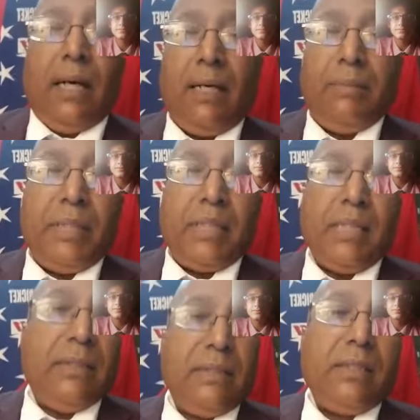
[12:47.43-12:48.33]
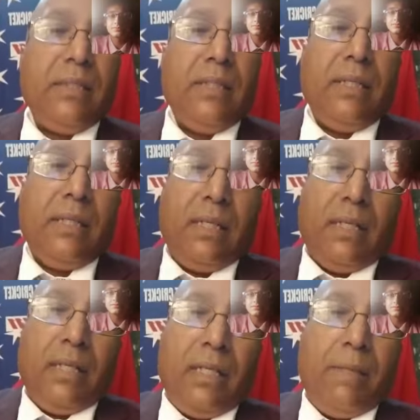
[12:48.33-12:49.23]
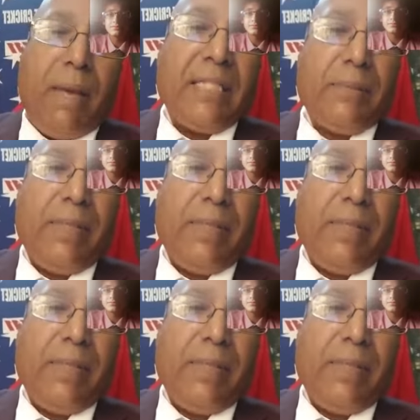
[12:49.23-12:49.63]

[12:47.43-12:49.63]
because the batsmen